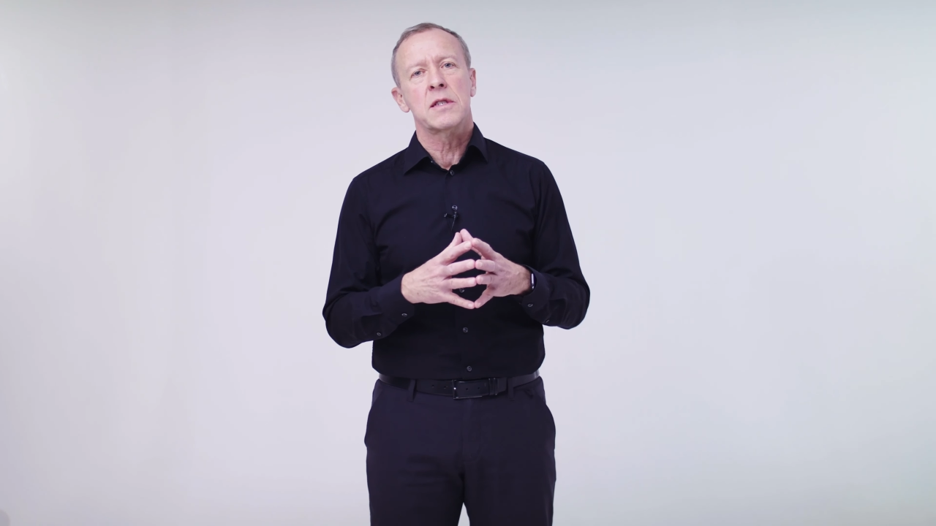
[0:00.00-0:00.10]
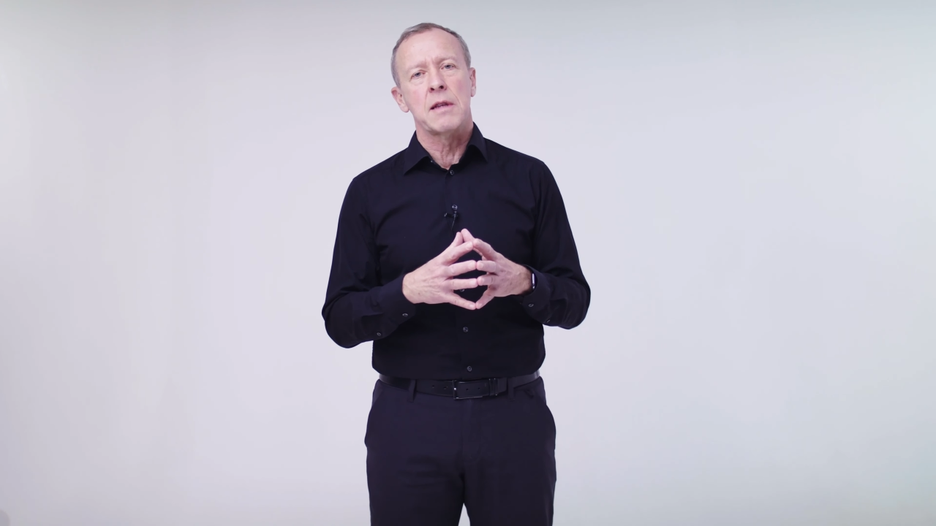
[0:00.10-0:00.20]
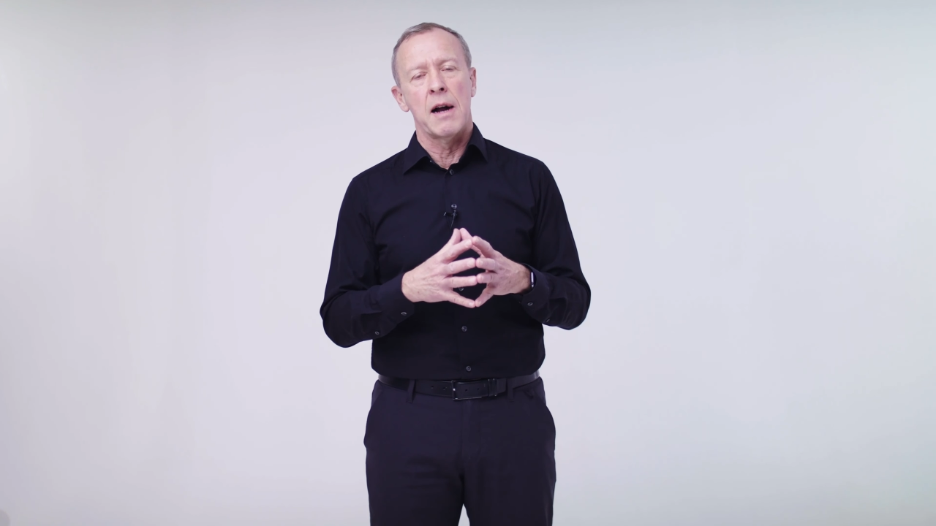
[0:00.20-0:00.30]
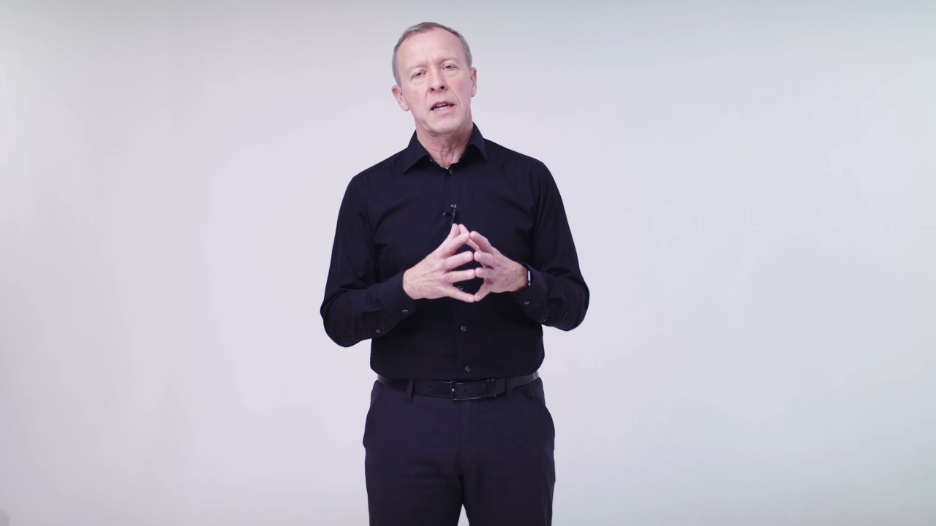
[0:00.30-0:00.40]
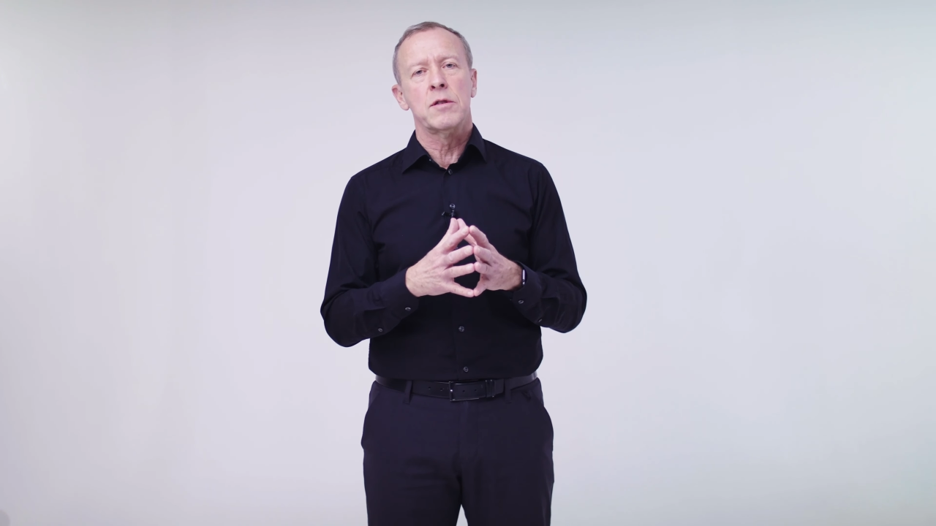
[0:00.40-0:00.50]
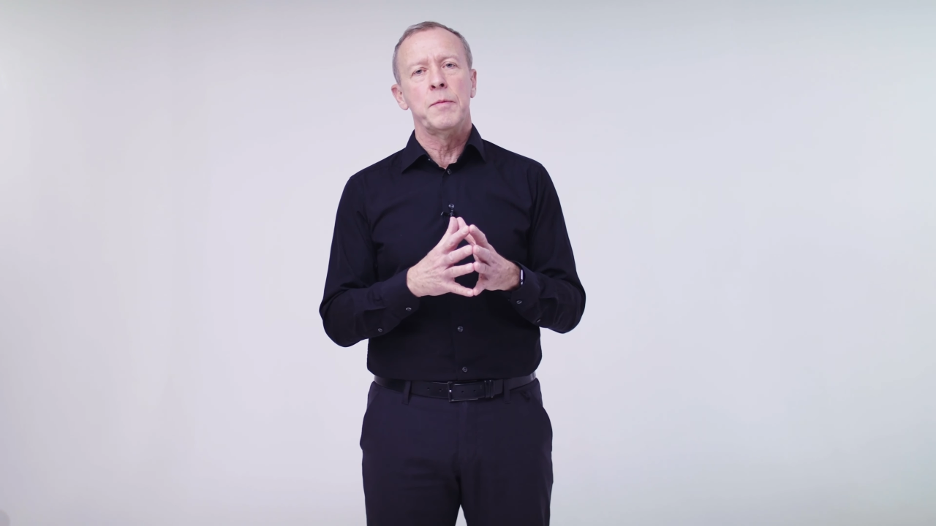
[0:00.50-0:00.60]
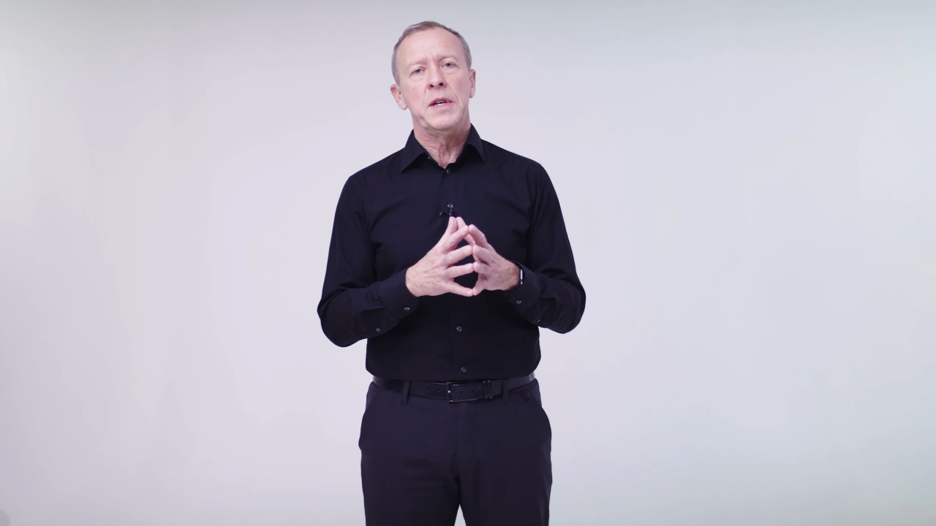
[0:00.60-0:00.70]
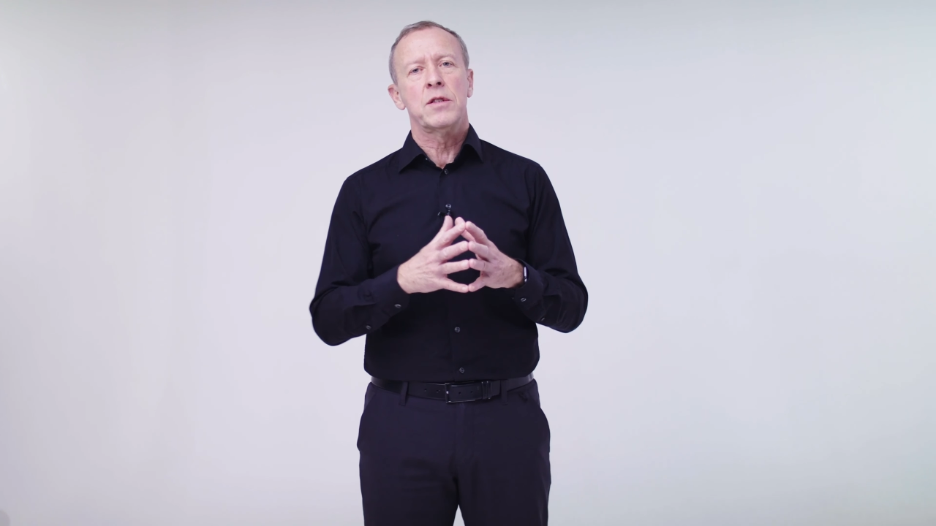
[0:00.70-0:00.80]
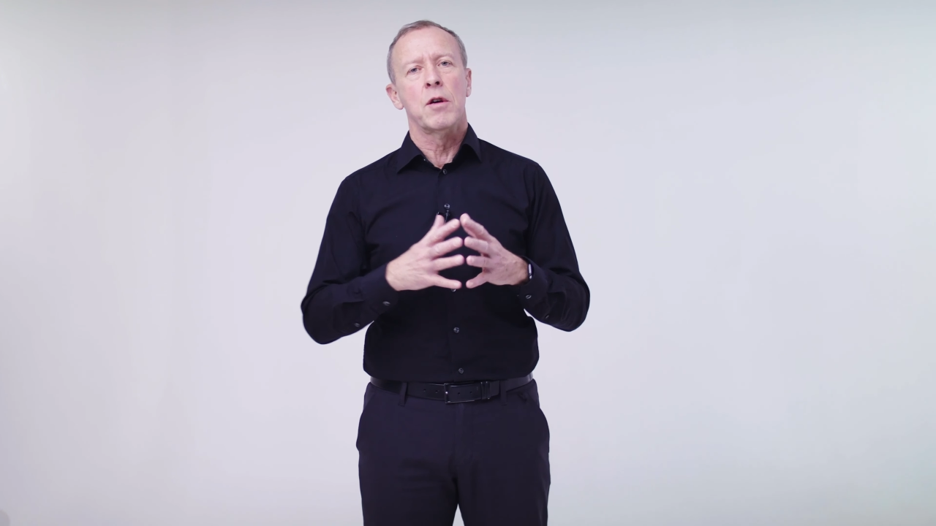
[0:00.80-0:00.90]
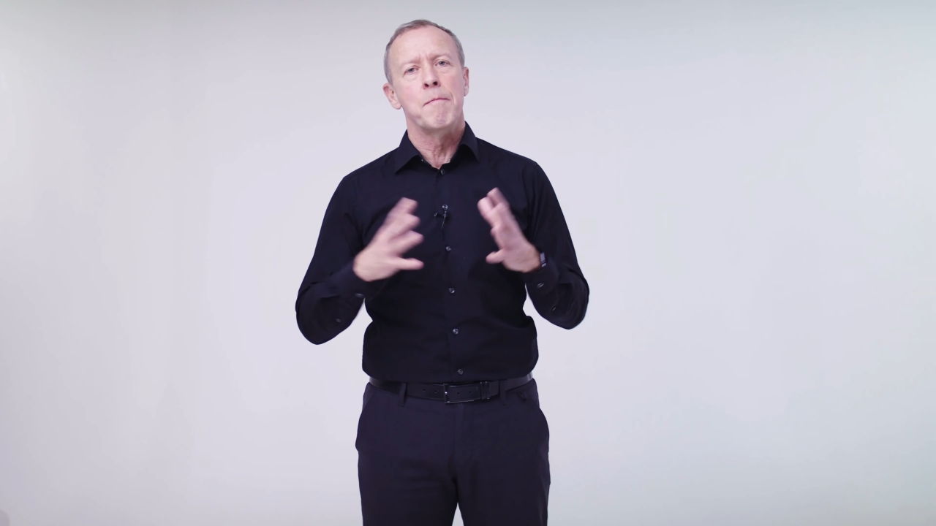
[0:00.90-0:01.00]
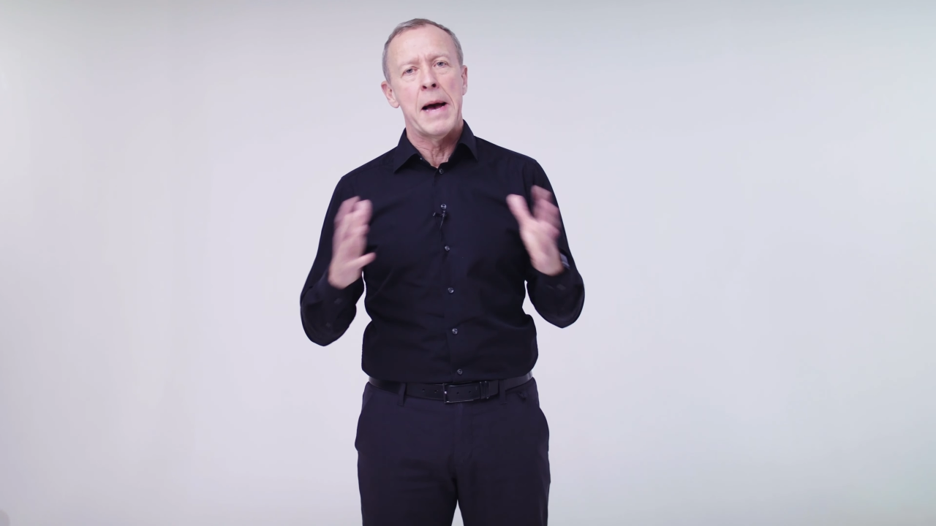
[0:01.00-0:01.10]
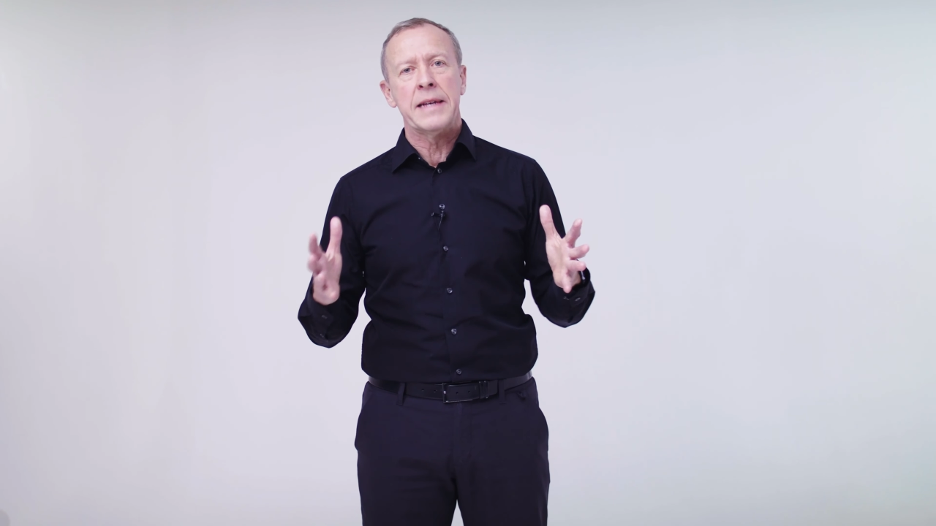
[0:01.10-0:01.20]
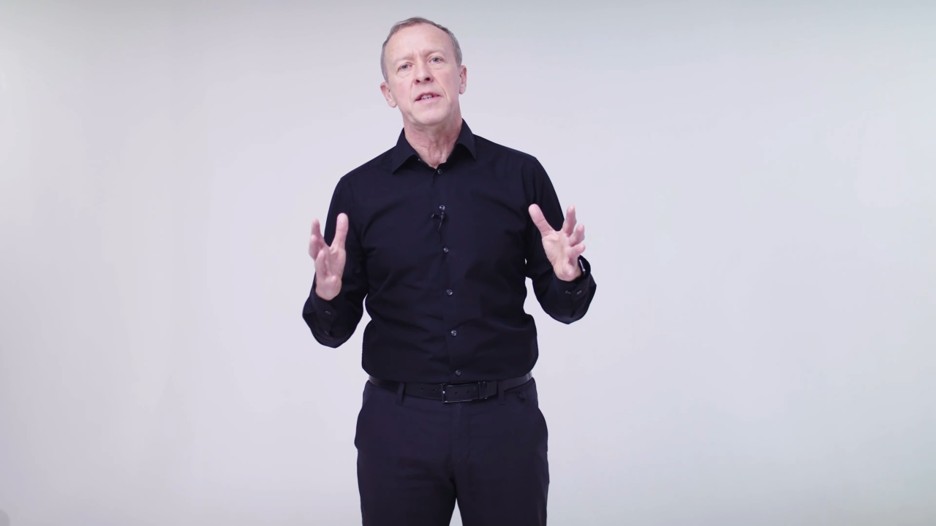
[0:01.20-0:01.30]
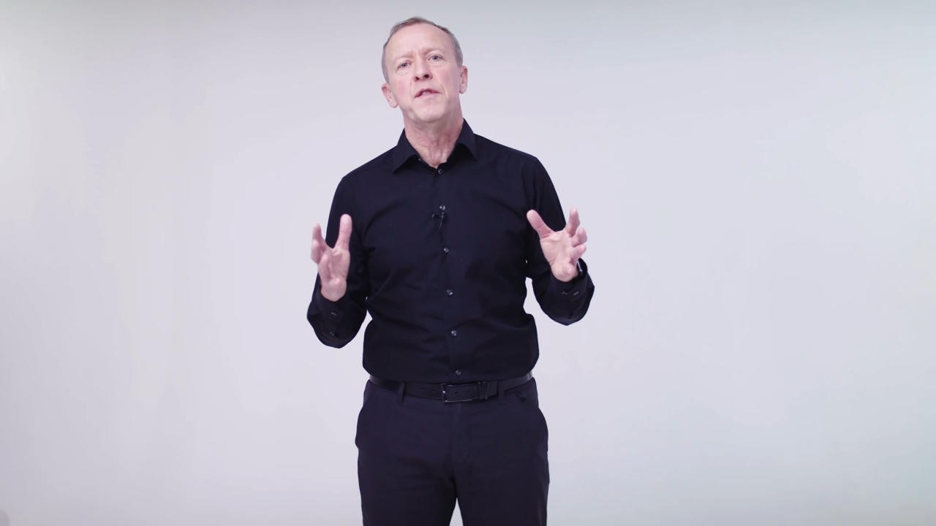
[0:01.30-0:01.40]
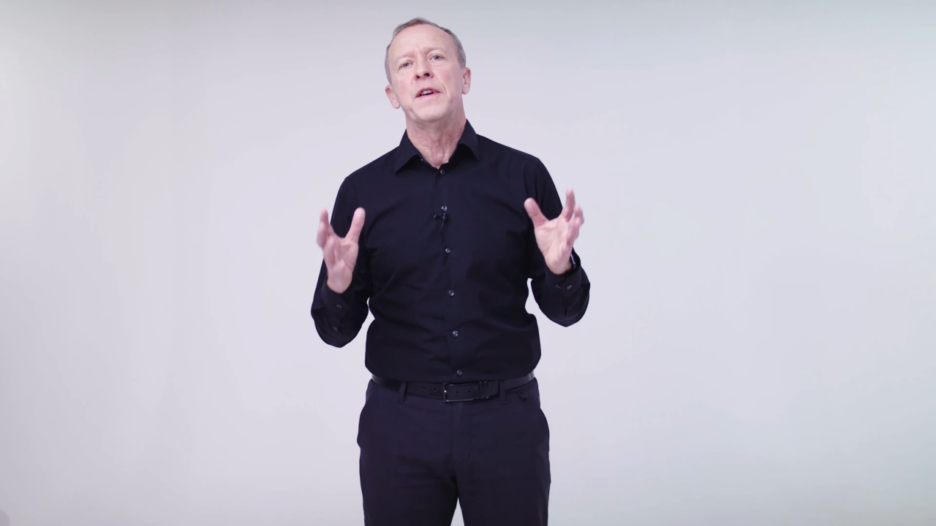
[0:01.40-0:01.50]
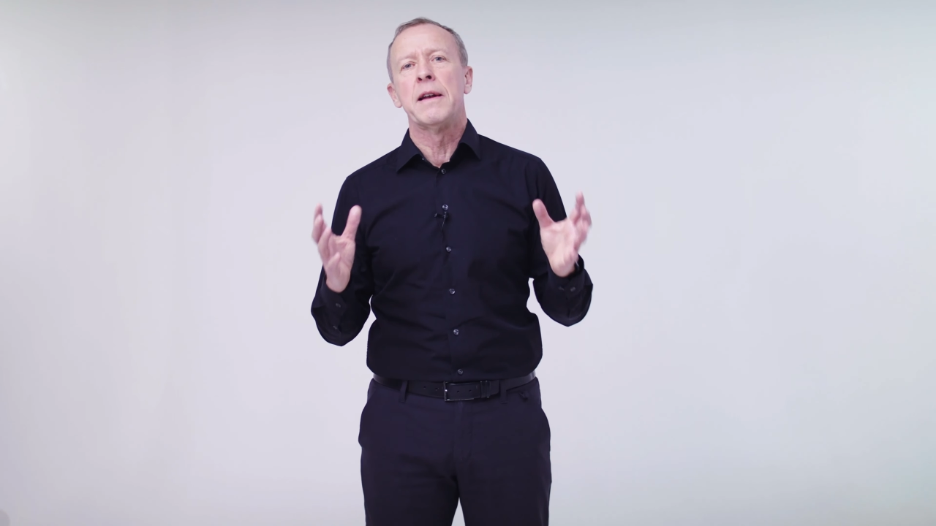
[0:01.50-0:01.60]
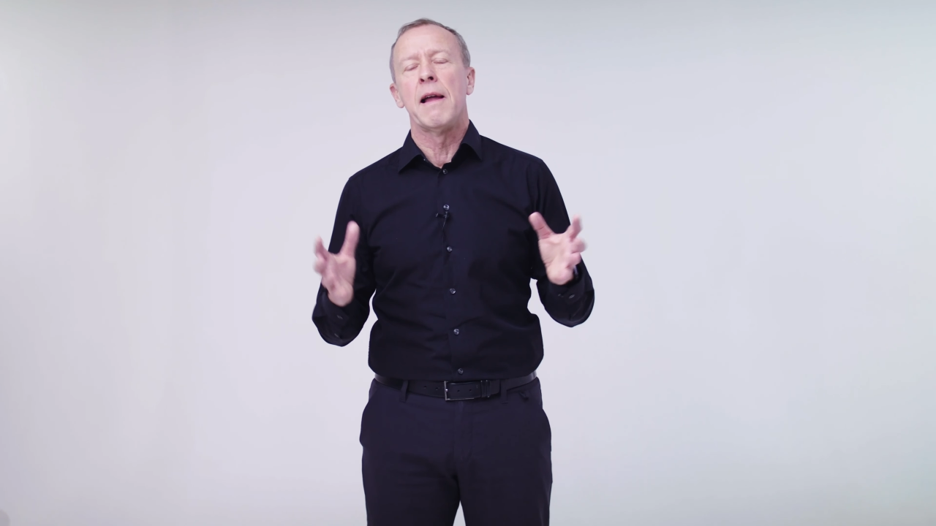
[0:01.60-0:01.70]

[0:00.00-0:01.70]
starting to be so massive in